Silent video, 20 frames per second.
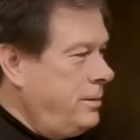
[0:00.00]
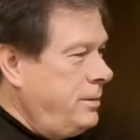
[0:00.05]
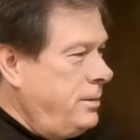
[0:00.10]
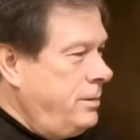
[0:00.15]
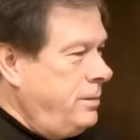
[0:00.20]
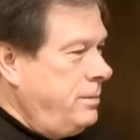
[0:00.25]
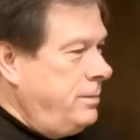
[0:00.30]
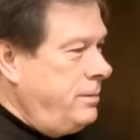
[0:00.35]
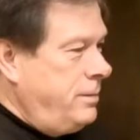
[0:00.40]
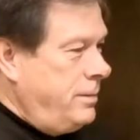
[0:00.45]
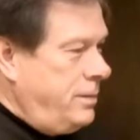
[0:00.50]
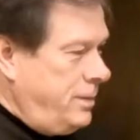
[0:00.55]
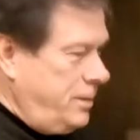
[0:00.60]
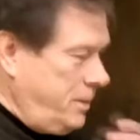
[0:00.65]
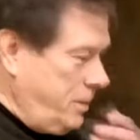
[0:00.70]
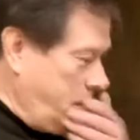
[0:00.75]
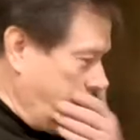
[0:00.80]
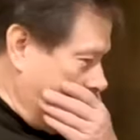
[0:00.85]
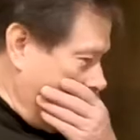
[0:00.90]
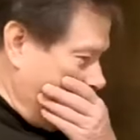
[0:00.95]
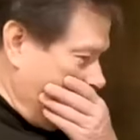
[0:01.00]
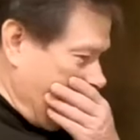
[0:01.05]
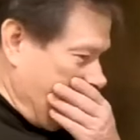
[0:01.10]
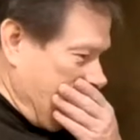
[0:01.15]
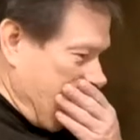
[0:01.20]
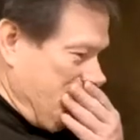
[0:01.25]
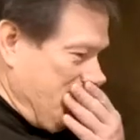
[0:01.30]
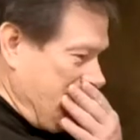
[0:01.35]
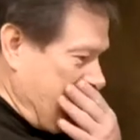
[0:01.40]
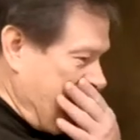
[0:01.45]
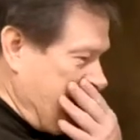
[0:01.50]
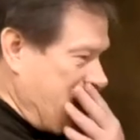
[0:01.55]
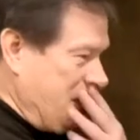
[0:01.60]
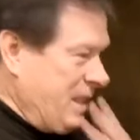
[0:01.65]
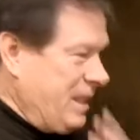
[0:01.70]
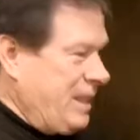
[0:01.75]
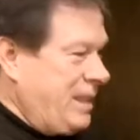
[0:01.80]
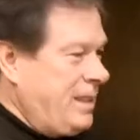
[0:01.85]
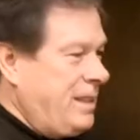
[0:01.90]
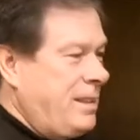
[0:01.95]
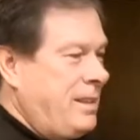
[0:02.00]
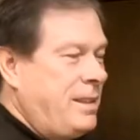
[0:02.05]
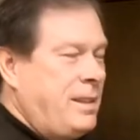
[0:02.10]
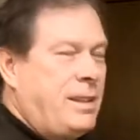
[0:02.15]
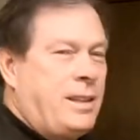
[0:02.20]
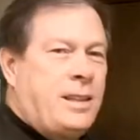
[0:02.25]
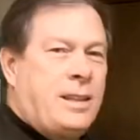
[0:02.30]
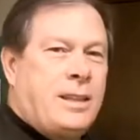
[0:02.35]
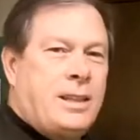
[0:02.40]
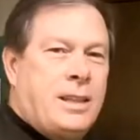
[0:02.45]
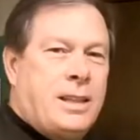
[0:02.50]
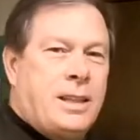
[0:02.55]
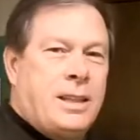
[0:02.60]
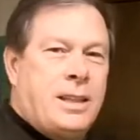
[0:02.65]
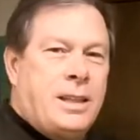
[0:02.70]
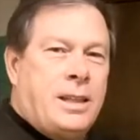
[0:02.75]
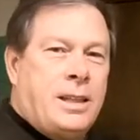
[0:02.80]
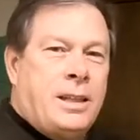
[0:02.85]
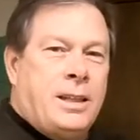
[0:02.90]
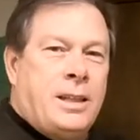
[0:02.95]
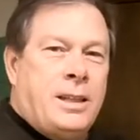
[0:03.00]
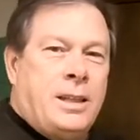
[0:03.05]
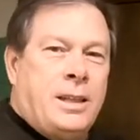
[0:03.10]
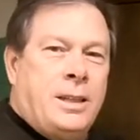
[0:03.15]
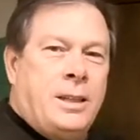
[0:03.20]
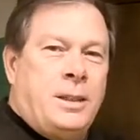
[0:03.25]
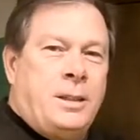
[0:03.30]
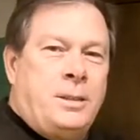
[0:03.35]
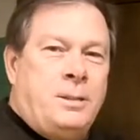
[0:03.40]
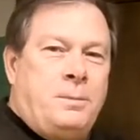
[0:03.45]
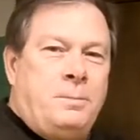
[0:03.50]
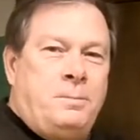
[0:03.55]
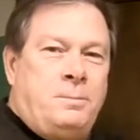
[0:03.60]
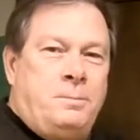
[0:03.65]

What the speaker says: This person isn't speaking.